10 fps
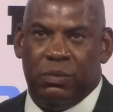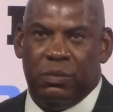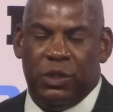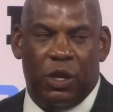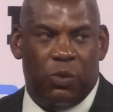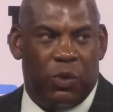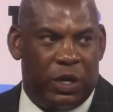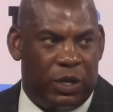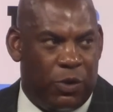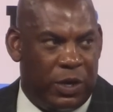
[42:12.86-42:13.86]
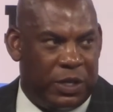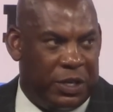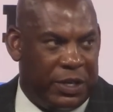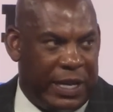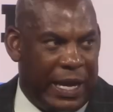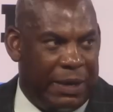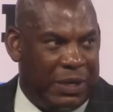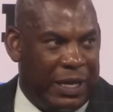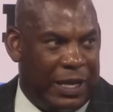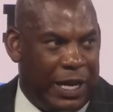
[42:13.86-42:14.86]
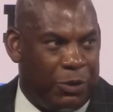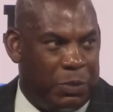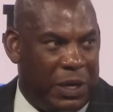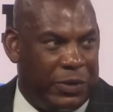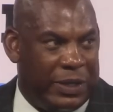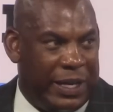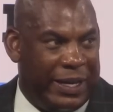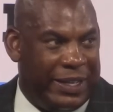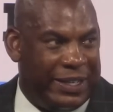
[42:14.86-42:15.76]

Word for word: you don't want to go into your game day locker room every day,